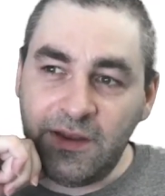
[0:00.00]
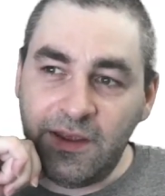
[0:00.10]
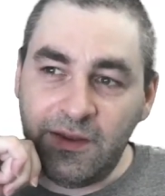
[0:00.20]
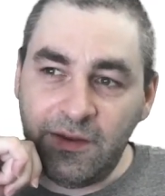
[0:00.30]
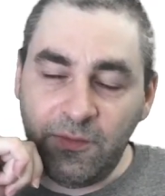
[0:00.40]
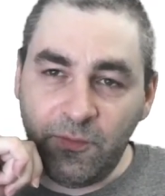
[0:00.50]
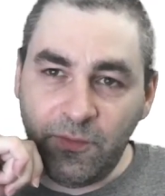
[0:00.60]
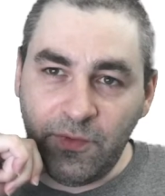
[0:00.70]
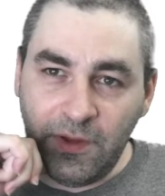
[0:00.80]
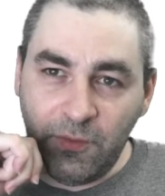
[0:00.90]
and
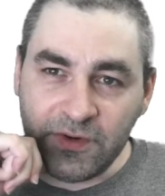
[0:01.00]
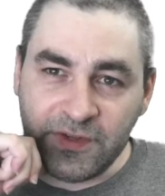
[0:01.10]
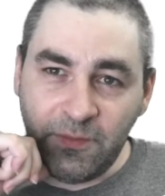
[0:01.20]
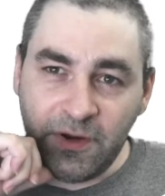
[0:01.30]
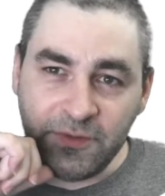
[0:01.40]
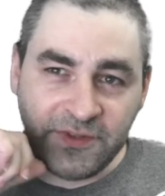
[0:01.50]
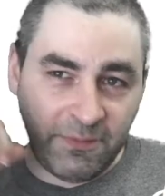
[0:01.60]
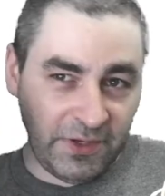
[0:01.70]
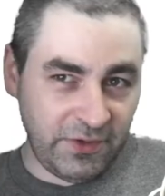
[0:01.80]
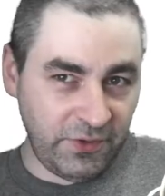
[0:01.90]
it worked somewhat, was
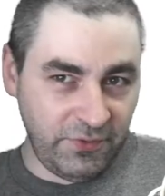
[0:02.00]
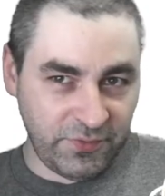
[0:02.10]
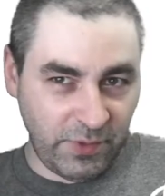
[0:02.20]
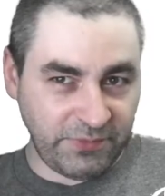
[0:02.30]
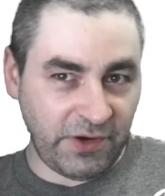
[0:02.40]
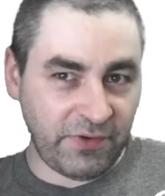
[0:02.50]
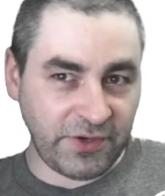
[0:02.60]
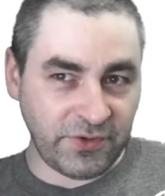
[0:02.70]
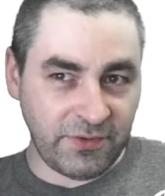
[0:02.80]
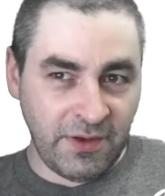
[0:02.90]
simply to use WebDriver
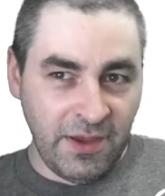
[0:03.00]
Agent.